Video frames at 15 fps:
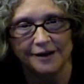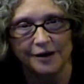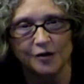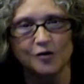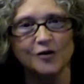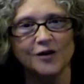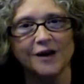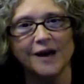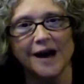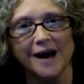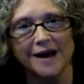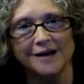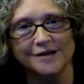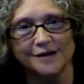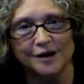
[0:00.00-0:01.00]
under the
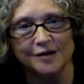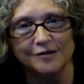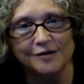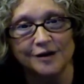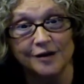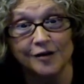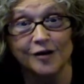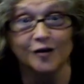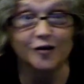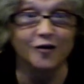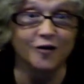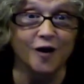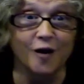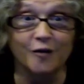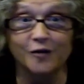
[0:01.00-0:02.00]
guise of this
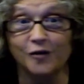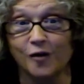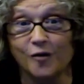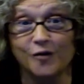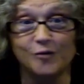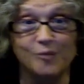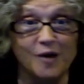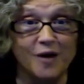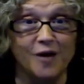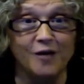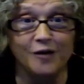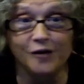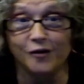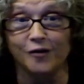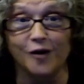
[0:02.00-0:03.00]
is how it's always
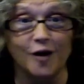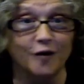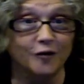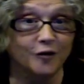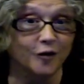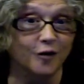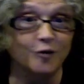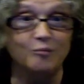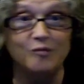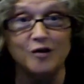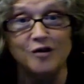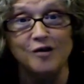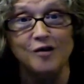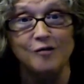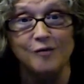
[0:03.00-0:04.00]
been, this is how it's going to
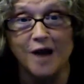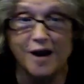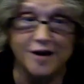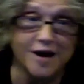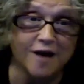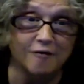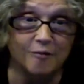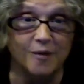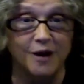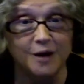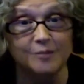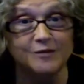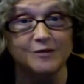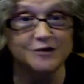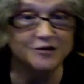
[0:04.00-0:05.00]
be, we had never
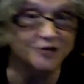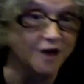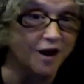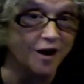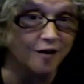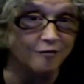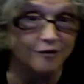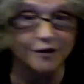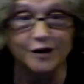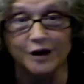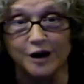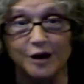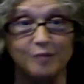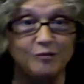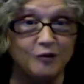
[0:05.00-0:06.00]
made a mistake, we're going to keep